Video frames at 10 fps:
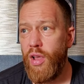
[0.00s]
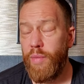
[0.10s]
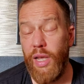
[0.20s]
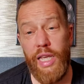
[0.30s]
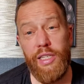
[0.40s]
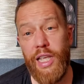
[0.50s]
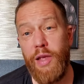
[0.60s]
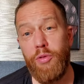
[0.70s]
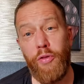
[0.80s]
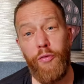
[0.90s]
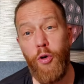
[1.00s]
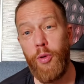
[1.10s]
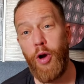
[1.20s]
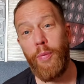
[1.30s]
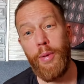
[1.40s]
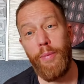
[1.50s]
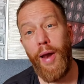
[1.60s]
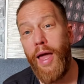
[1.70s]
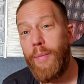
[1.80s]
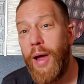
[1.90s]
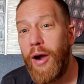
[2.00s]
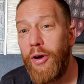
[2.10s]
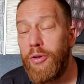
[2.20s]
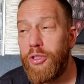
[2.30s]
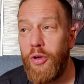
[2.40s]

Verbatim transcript: But he's he was a former rugby player, Paro.